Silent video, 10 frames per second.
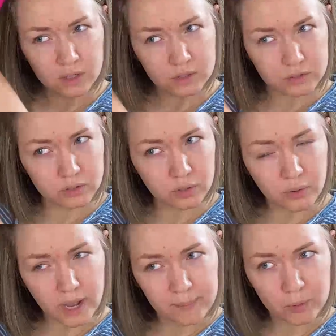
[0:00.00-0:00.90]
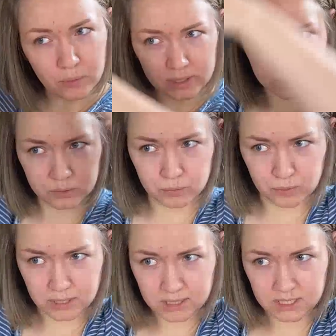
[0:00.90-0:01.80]
So I'm going to
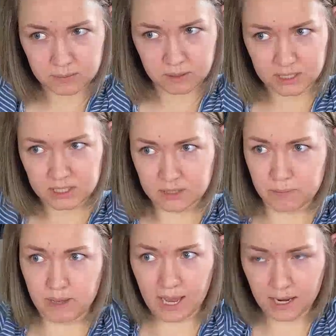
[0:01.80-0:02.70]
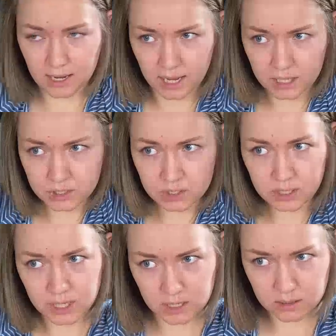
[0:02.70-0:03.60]
bring these pieces back
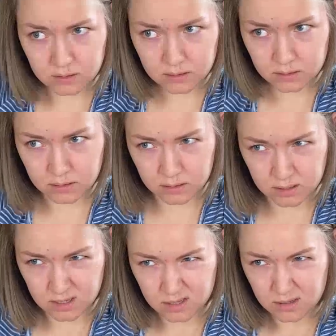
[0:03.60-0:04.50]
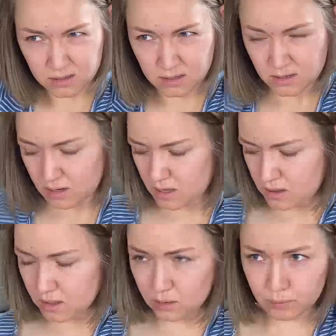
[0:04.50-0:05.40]
actually a
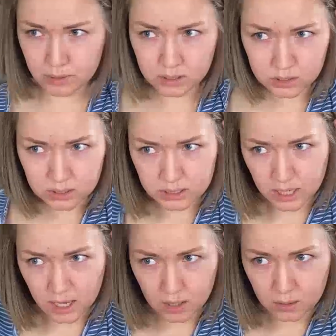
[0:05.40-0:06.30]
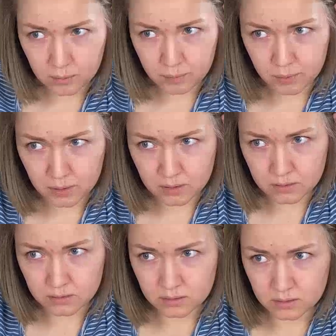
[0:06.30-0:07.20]
little bit, just to help
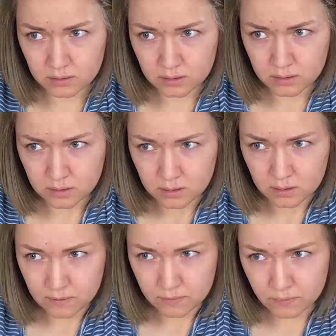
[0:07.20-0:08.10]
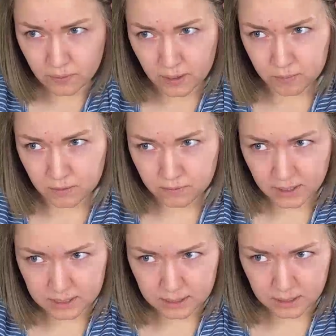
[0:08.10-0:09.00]
frame the
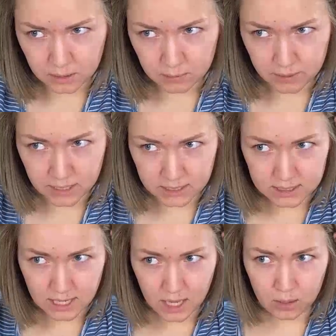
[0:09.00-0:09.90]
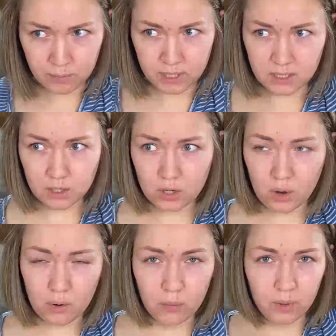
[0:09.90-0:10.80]
face a little bit, to help it
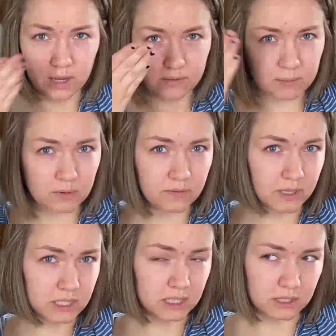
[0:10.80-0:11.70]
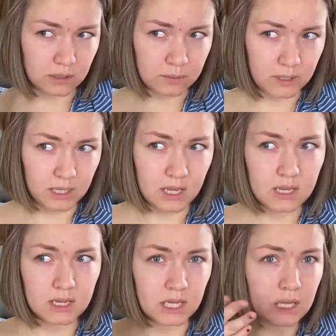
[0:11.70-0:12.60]
go away from the face a little bit,
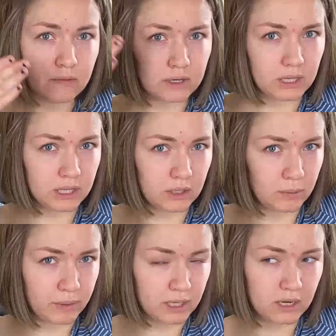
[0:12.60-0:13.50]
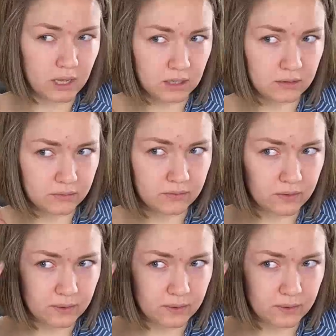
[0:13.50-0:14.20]
give it a little bit of